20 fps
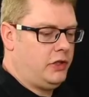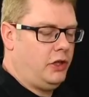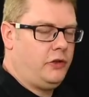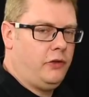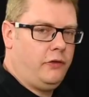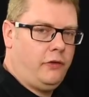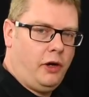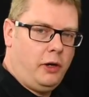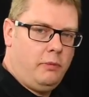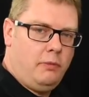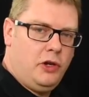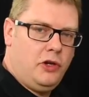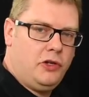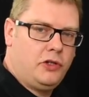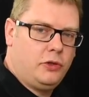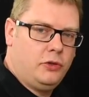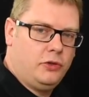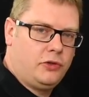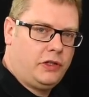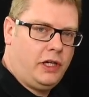So it's a very
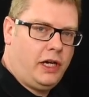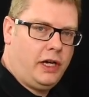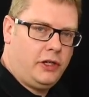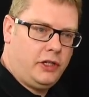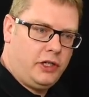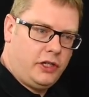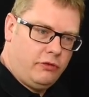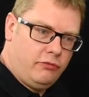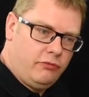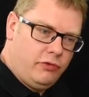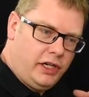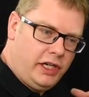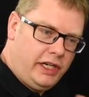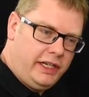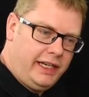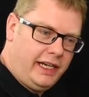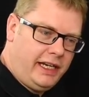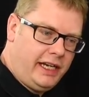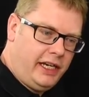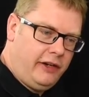musical sound. You can
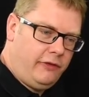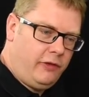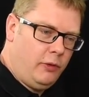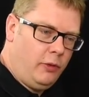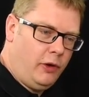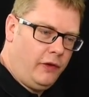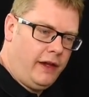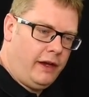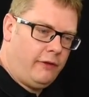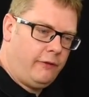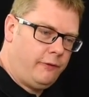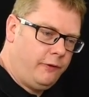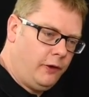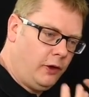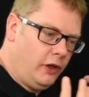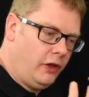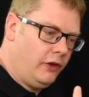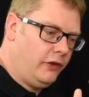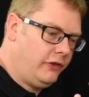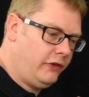really dig in if you want that
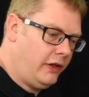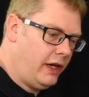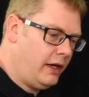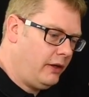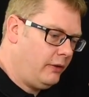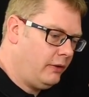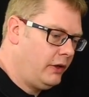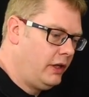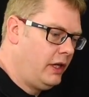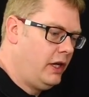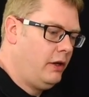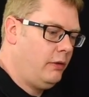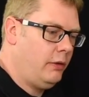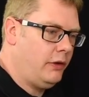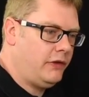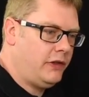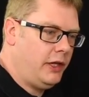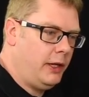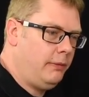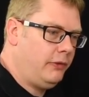full-on sound
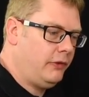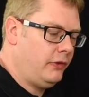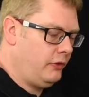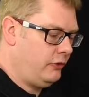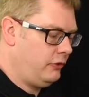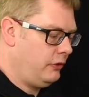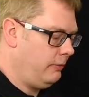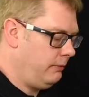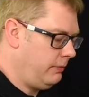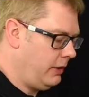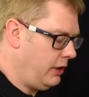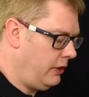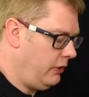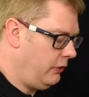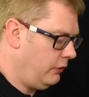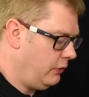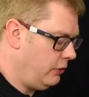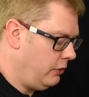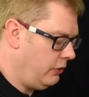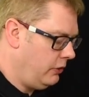with timps and
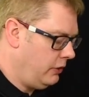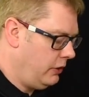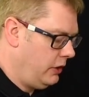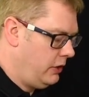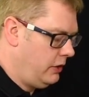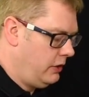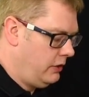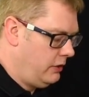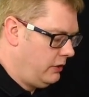trombones, or